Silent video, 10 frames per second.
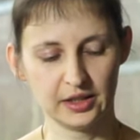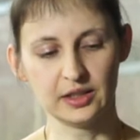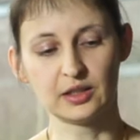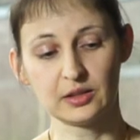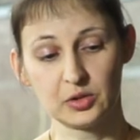
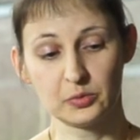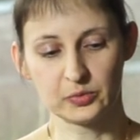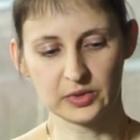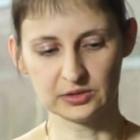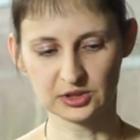You
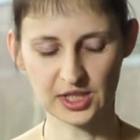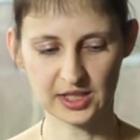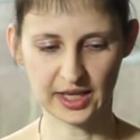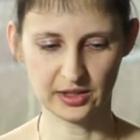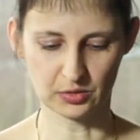
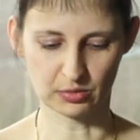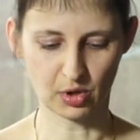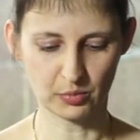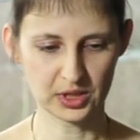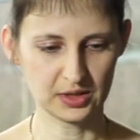just add your
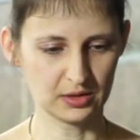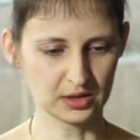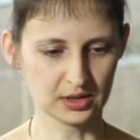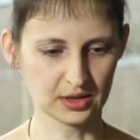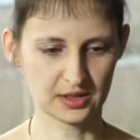raw
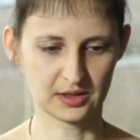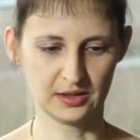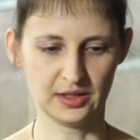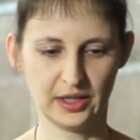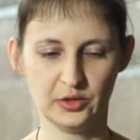materials,
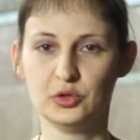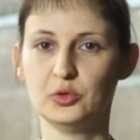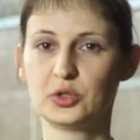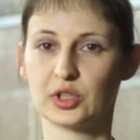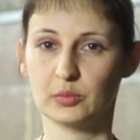then you
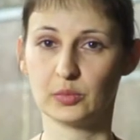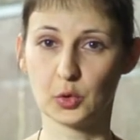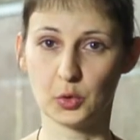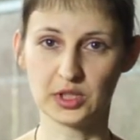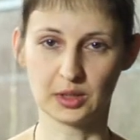do some
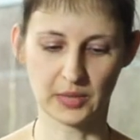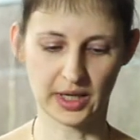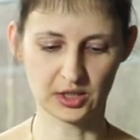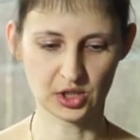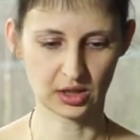coating
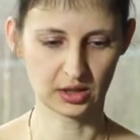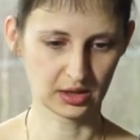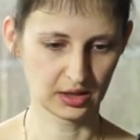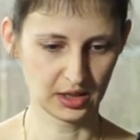magic,